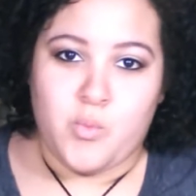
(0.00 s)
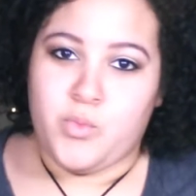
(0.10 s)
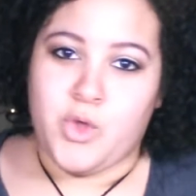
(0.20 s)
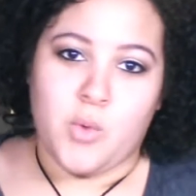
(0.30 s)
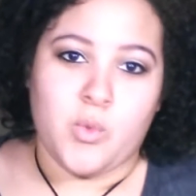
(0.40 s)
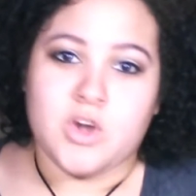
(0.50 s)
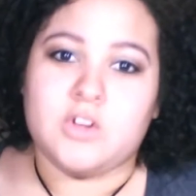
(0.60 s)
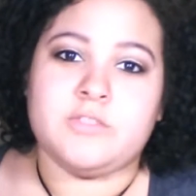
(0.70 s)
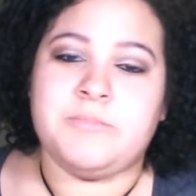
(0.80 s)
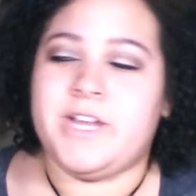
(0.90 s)
The
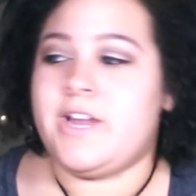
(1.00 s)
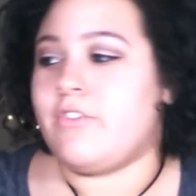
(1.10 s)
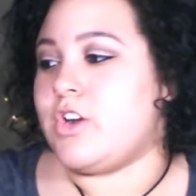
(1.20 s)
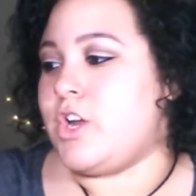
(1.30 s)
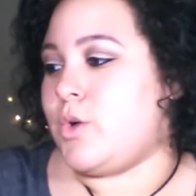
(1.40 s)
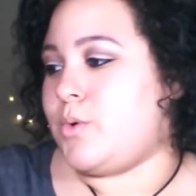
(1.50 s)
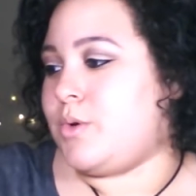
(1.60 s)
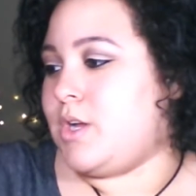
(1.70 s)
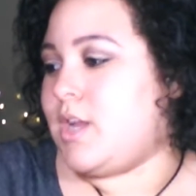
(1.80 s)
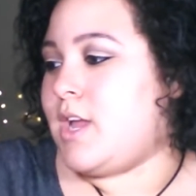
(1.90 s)
world may never know.
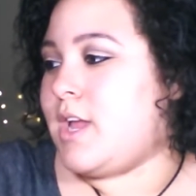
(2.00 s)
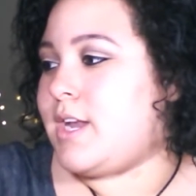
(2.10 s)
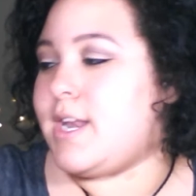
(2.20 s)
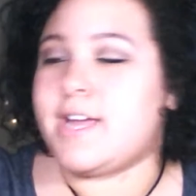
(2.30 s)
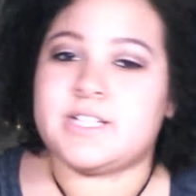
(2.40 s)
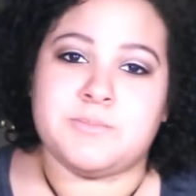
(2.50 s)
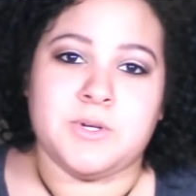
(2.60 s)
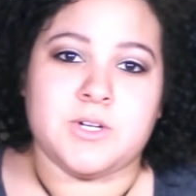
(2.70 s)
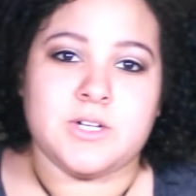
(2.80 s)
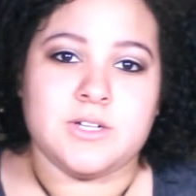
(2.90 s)
Next book